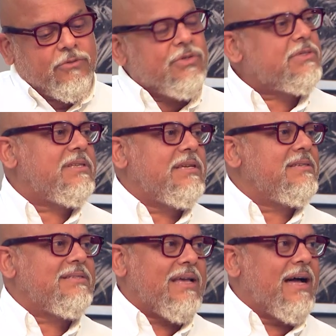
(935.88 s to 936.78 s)
those
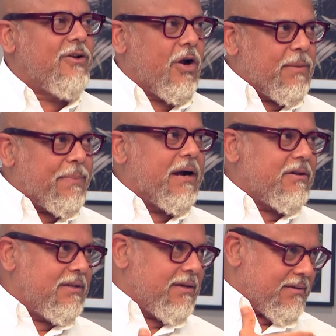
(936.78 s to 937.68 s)
things are not a part
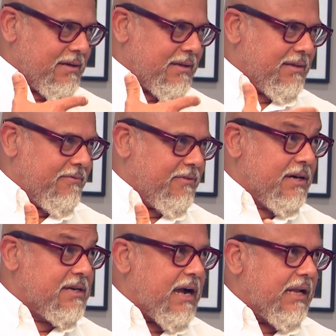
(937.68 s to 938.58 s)
of the uh, the
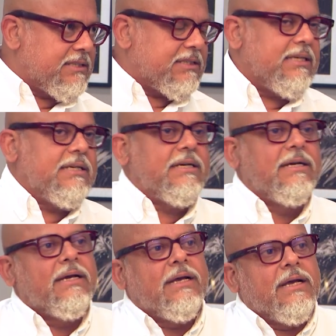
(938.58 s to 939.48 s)
work culture here.
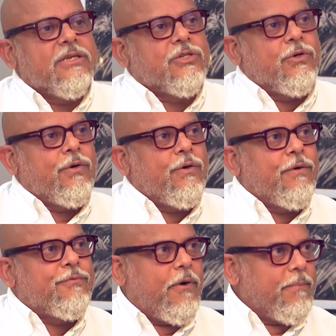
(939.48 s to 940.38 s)
So
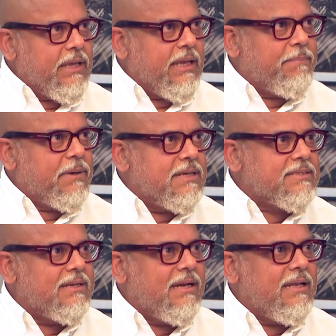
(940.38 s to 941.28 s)
for me
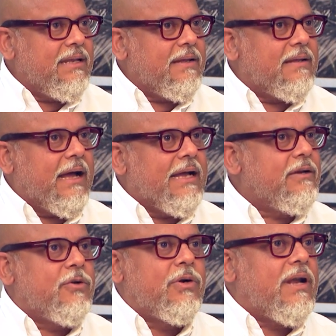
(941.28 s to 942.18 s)
personally, I
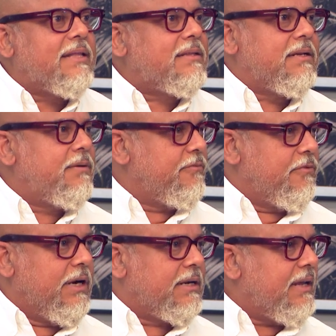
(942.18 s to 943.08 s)
don't like the term
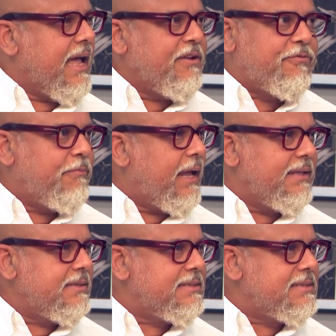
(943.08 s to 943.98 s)
work-life
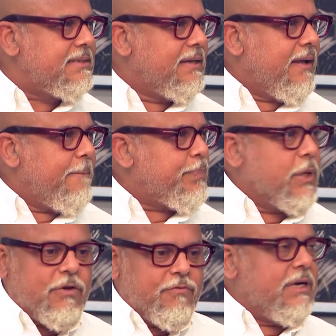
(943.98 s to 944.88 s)
balance
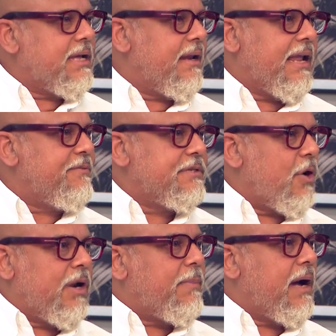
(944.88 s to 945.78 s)
because work and life is
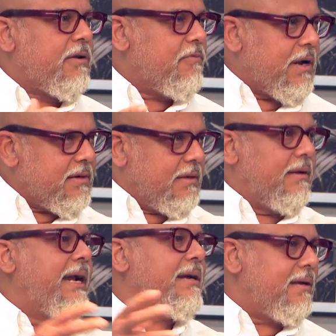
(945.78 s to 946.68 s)
all a part of one
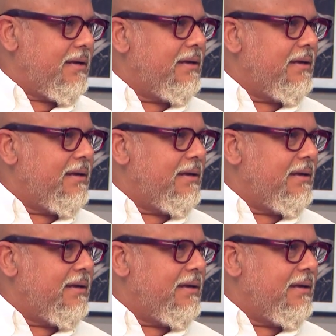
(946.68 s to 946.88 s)
greater